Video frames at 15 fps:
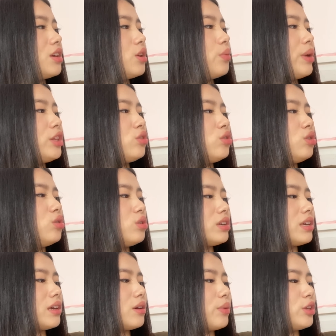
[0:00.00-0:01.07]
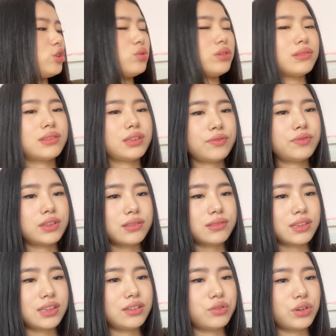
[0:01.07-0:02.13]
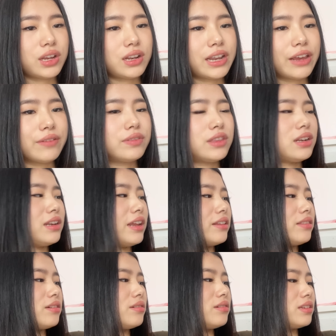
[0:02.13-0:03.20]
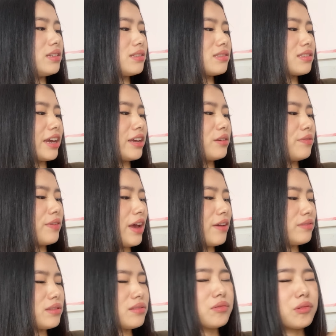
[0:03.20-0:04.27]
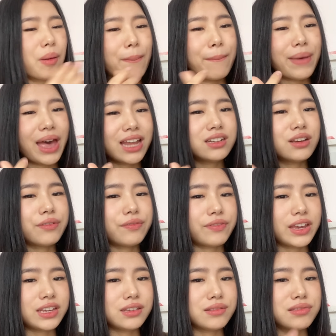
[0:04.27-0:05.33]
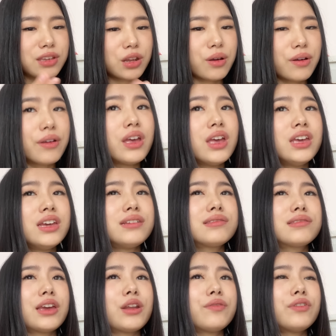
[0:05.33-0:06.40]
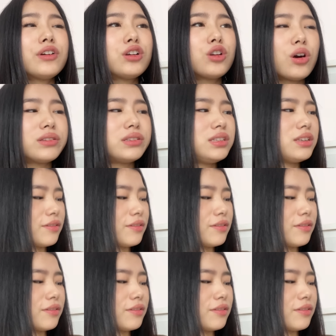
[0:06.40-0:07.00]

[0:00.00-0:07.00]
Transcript: when you receive this in real life, the leather is kind of have this matte effect instead of a glossy